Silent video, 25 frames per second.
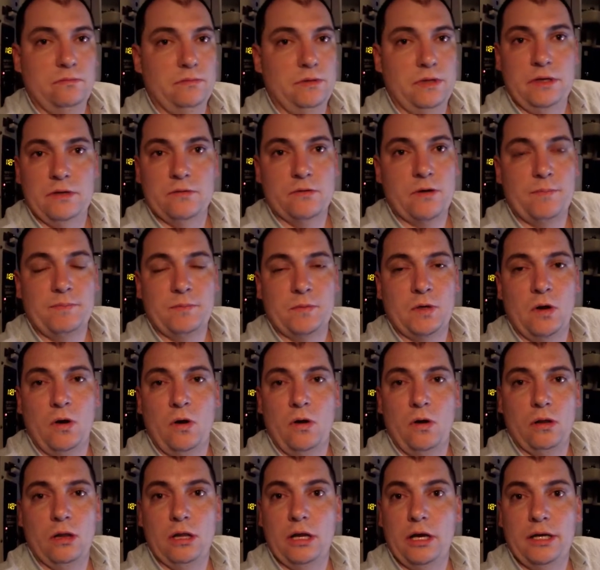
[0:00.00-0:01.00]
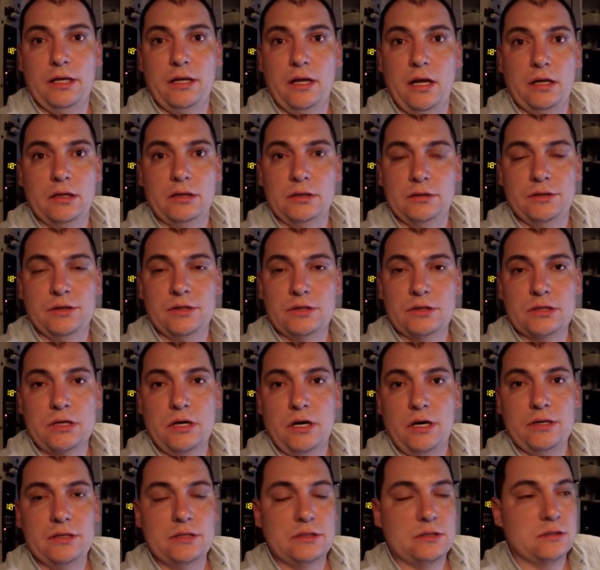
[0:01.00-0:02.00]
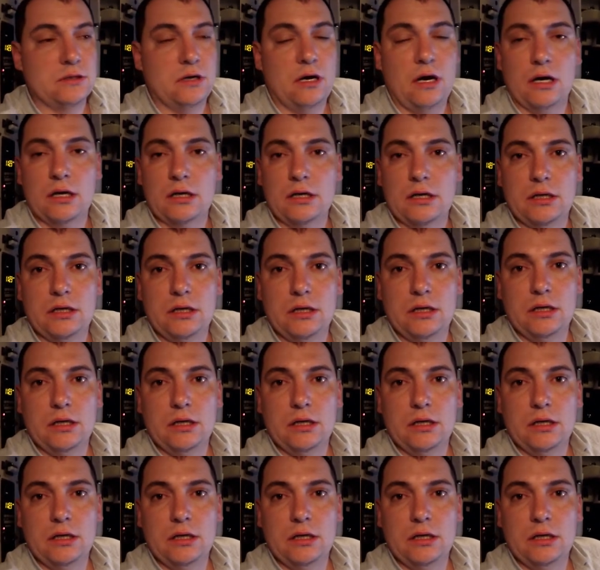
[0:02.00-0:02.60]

he ripped the whole light out of this guy's truck.